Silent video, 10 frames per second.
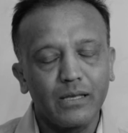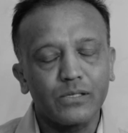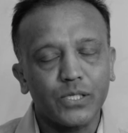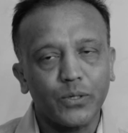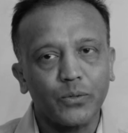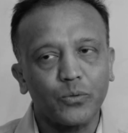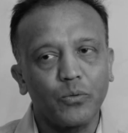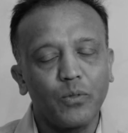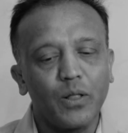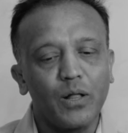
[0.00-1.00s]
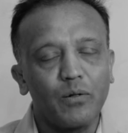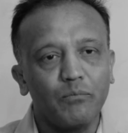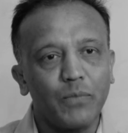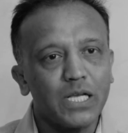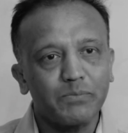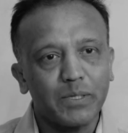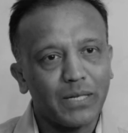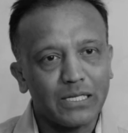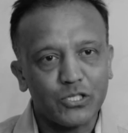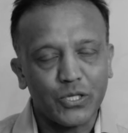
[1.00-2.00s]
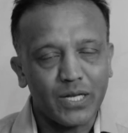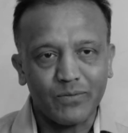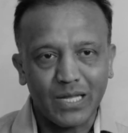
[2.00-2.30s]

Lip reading: So most people actually don't have